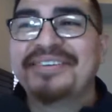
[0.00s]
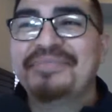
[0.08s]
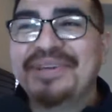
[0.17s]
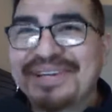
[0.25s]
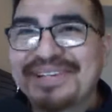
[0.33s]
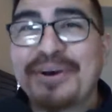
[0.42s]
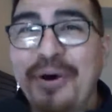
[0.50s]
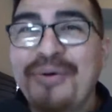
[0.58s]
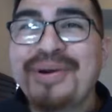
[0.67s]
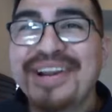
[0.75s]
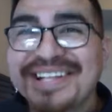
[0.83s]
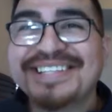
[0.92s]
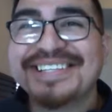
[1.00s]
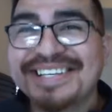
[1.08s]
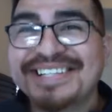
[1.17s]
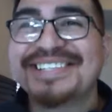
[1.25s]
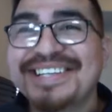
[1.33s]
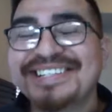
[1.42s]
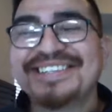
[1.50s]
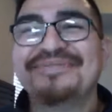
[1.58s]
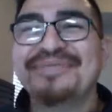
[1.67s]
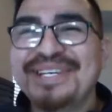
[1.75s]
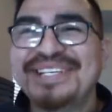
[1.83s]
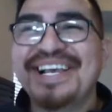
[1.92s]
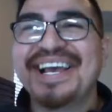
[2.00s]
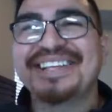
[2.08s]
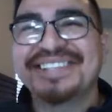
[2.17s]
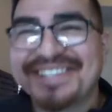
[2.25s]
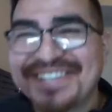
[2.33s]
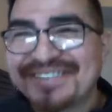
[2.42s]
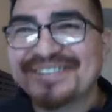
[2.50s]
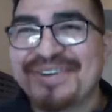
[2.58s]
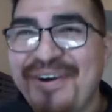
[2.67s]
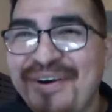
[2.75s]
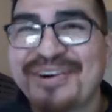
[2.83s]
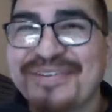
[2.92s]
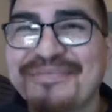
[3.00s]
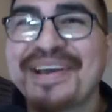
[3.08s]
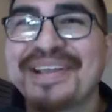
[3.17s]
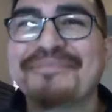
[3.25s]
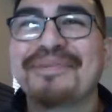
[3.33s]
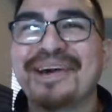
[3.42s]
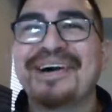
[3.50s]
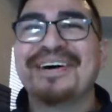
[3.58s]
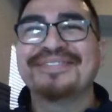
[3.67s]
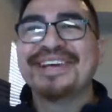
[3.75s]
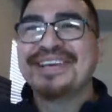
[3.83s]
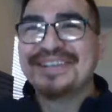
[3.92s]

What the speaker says: Because going into this season, we said the Steelers aren't going to make the playoffs.